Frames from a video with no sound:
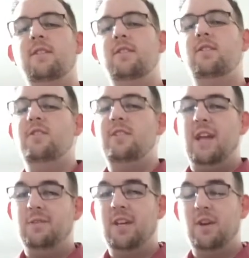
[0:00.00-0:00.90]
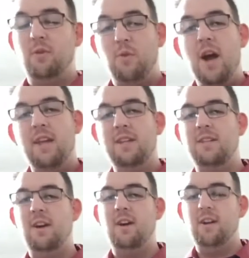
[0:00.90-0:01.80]
just sounds like a rock
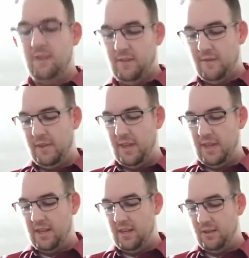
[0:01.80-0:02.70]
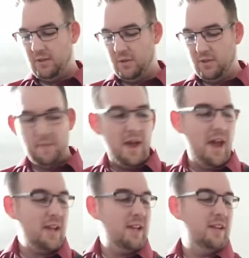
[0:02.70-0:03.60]
guitar, and then you switch
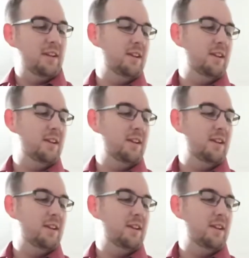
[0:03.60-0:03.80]
back and